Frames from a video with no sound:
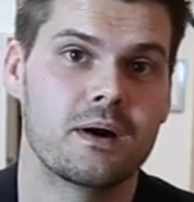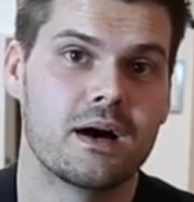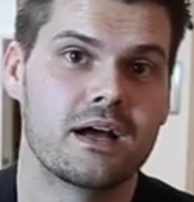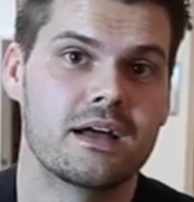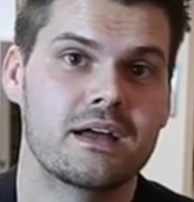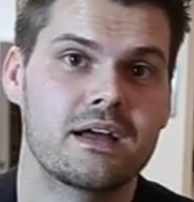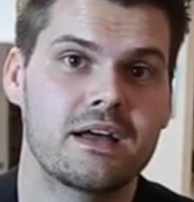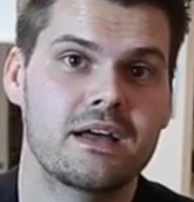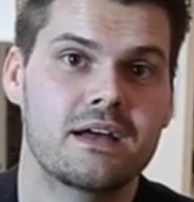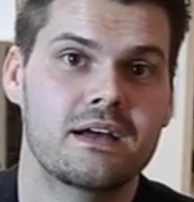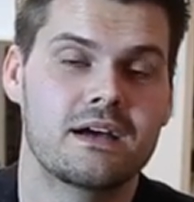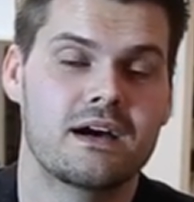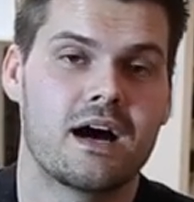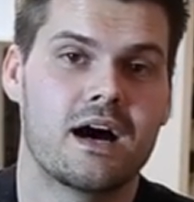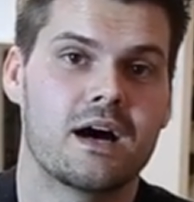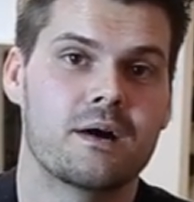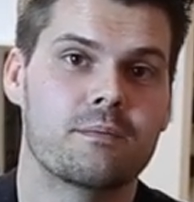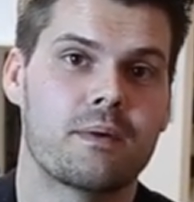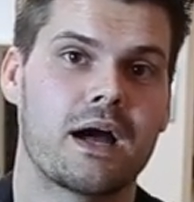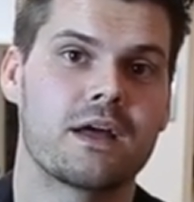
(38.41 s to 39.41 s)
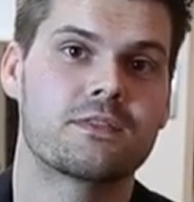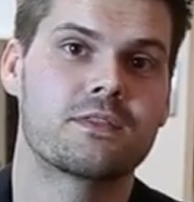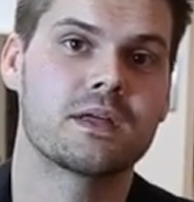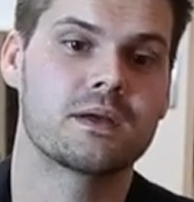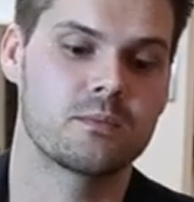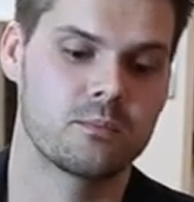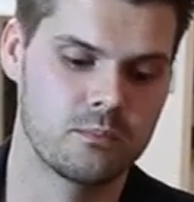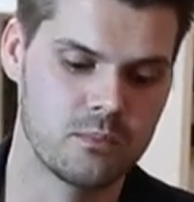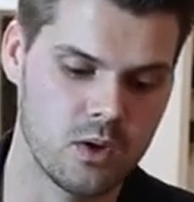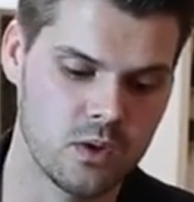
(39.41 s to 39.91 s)
But um, I
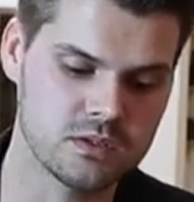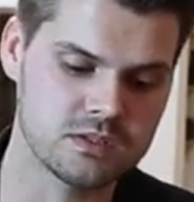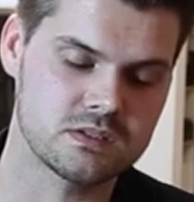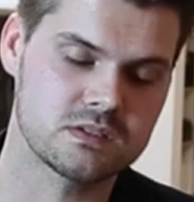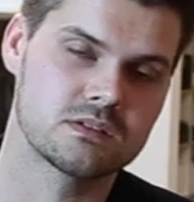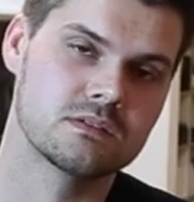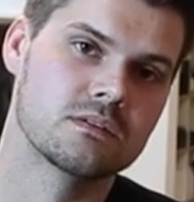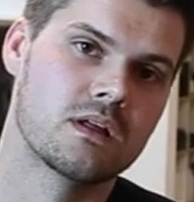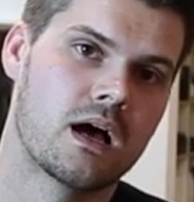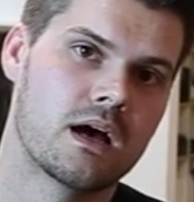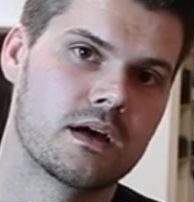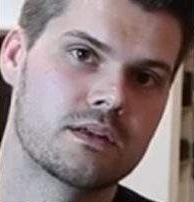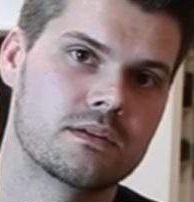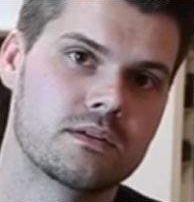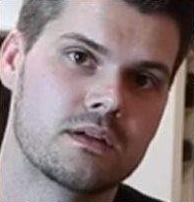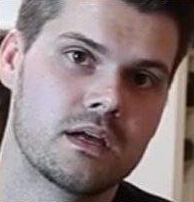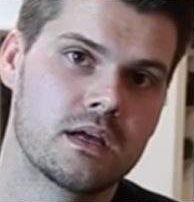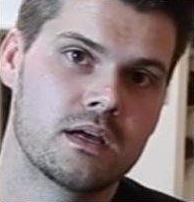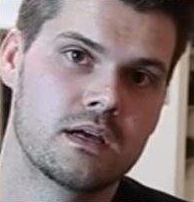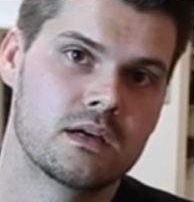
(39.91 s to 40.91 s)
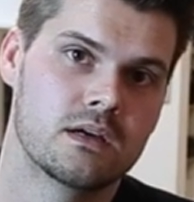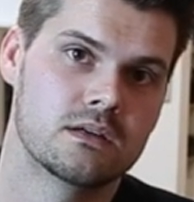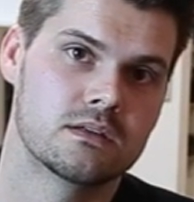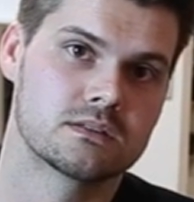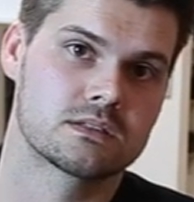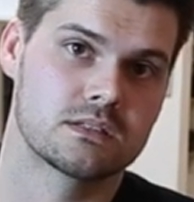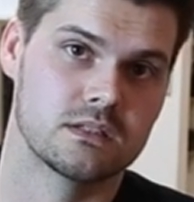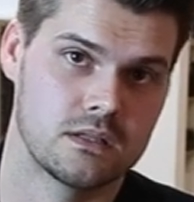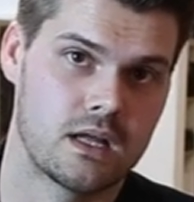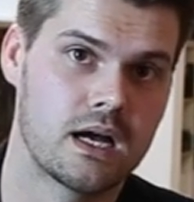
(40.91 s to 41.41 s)
think most salon
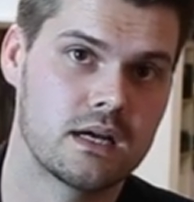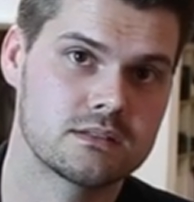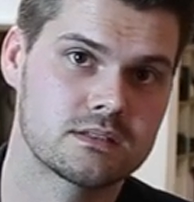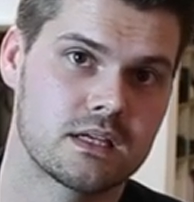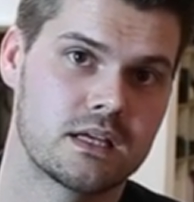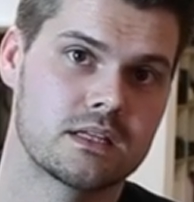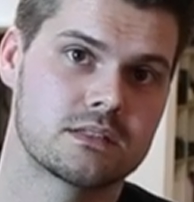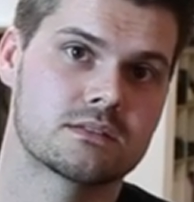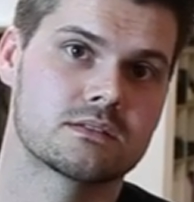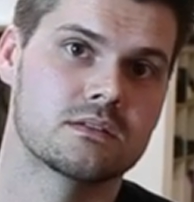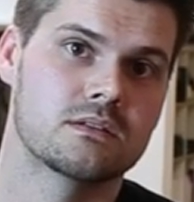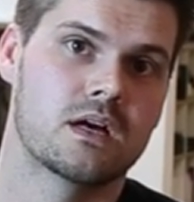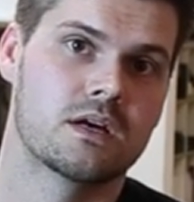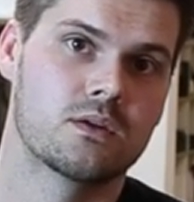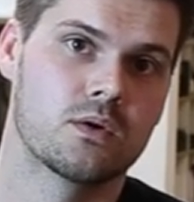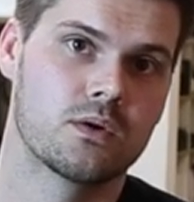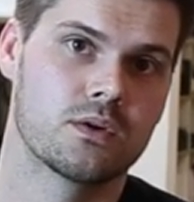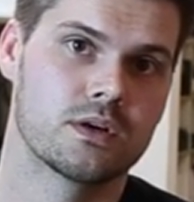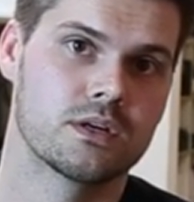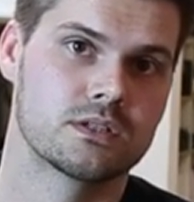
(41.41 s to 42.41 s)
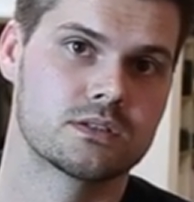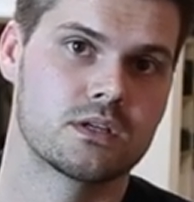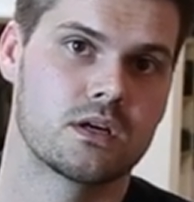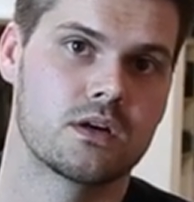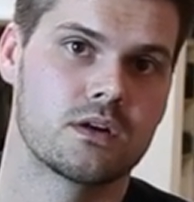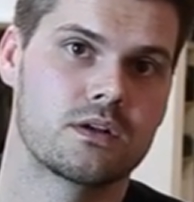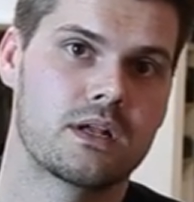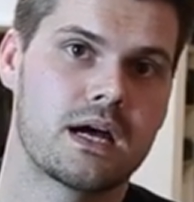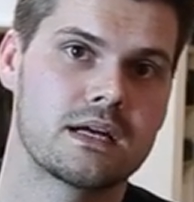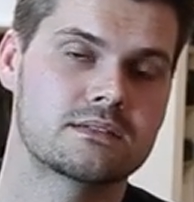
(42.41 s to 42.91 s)
salons and salon owners
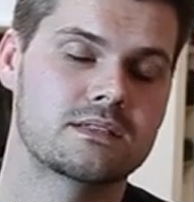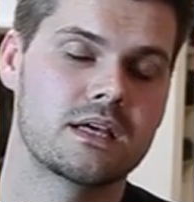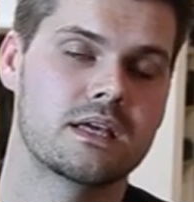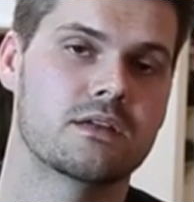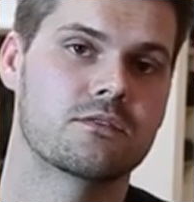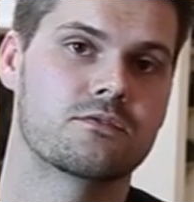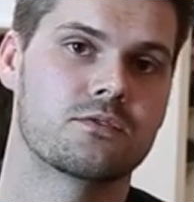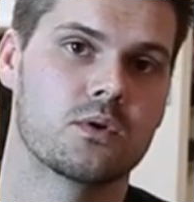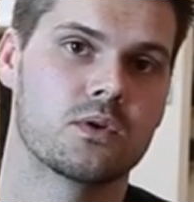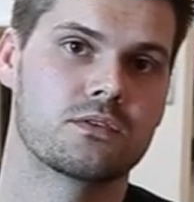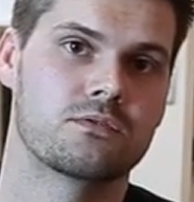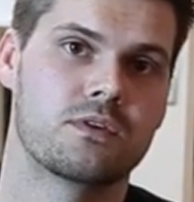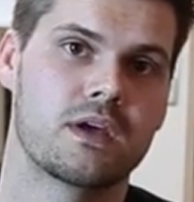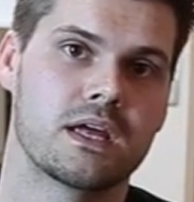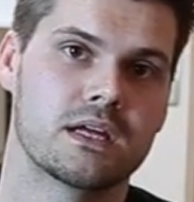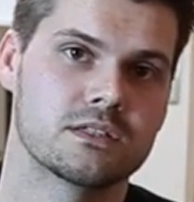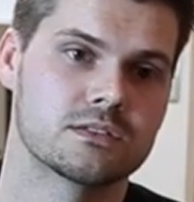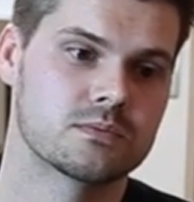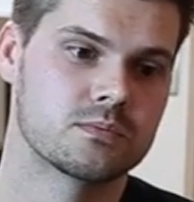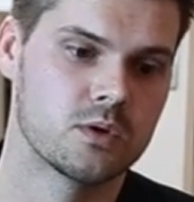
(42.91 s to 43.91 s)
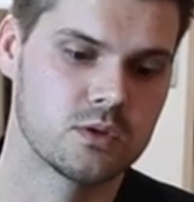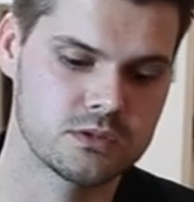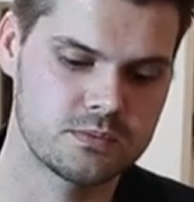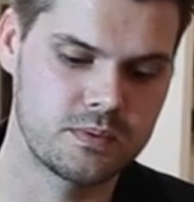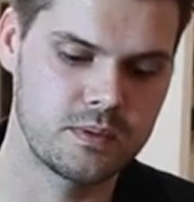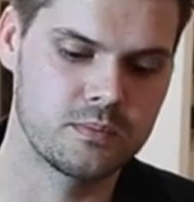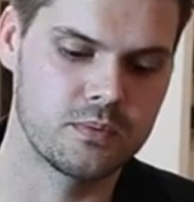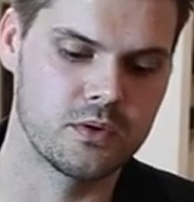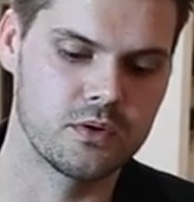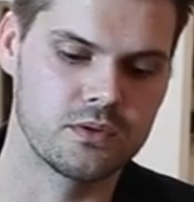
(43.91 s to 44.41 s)
are not taking full advantage. Most
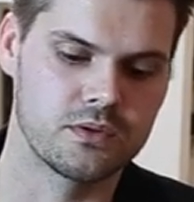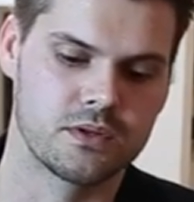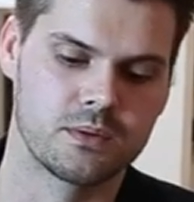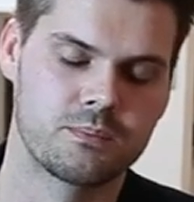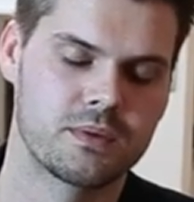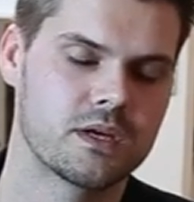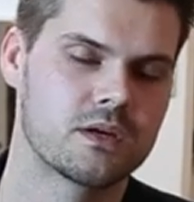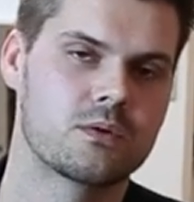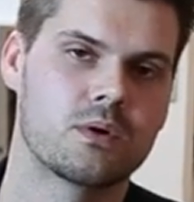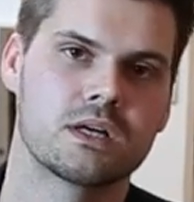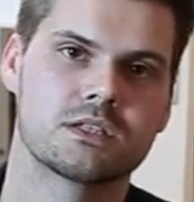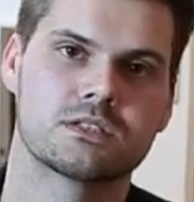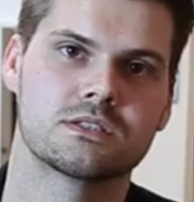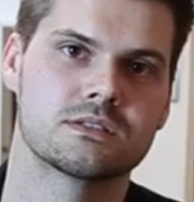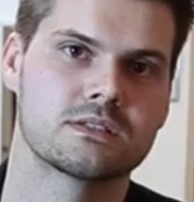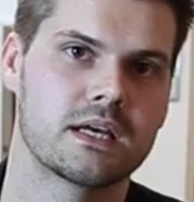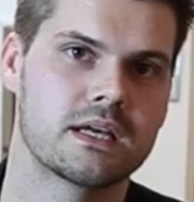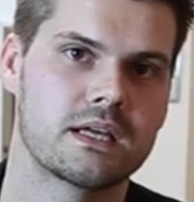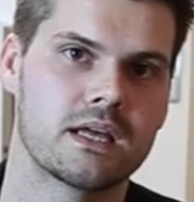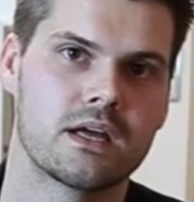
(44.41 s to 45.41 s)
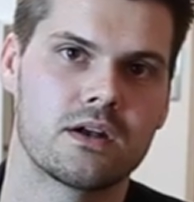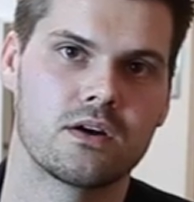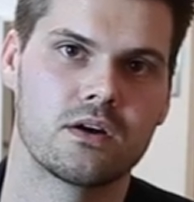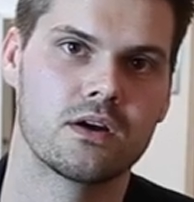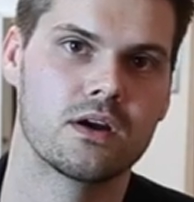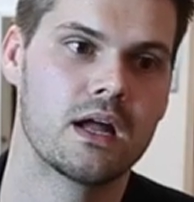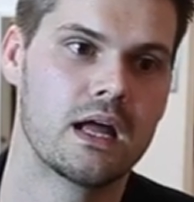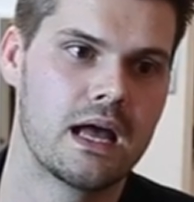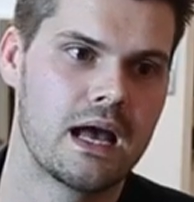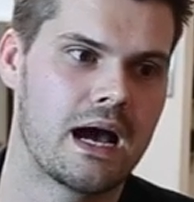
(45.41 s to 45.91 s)
people, the big questions I get
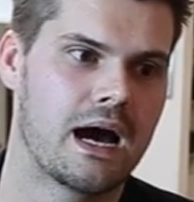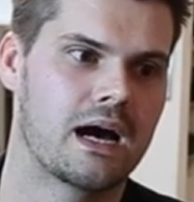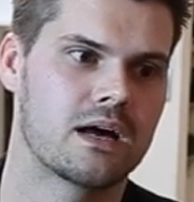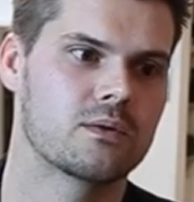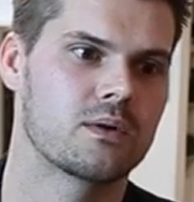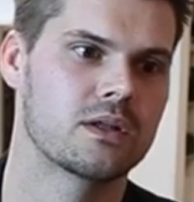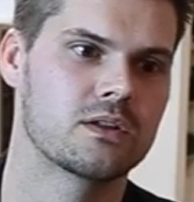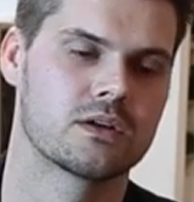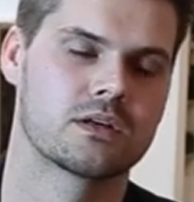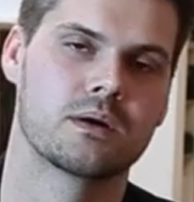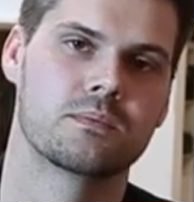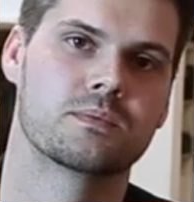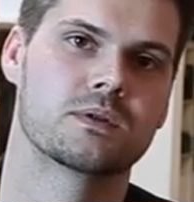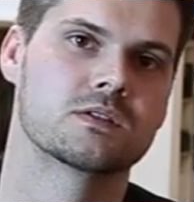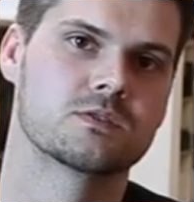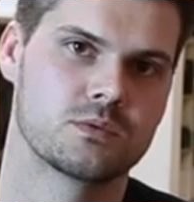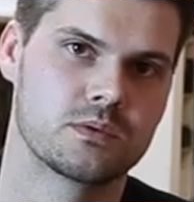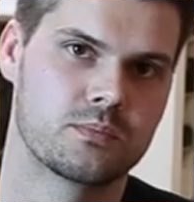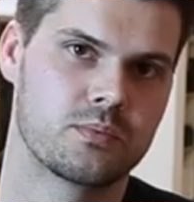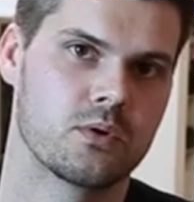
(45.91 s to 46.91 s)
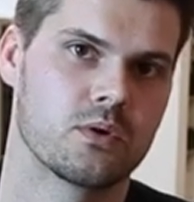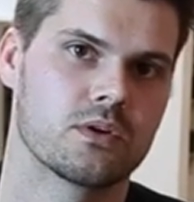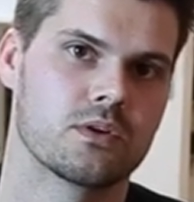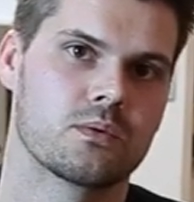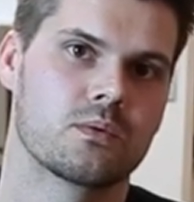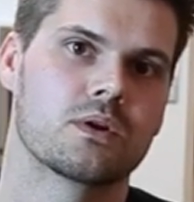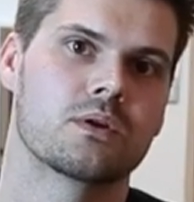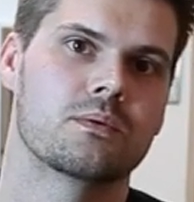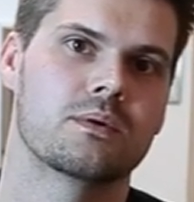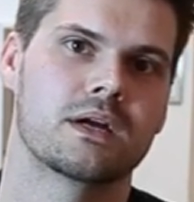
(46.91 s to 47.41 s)
are, how do I look up this report
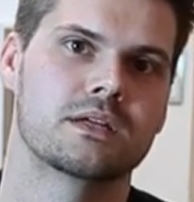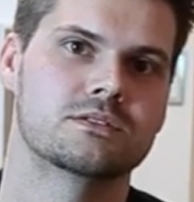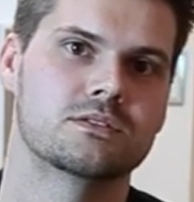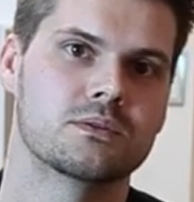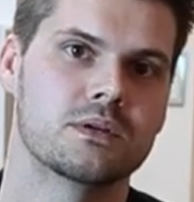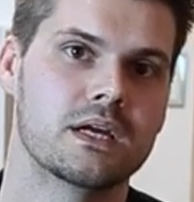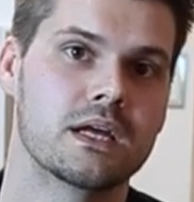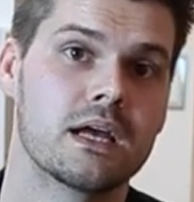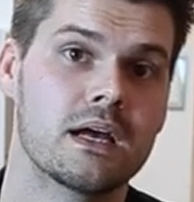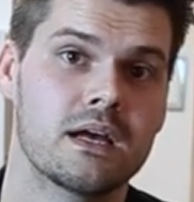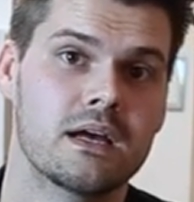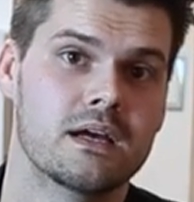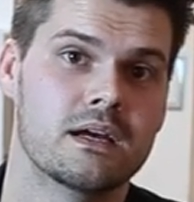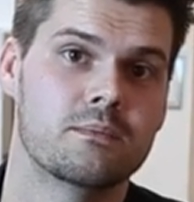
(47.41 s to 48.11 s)
or what am I doing?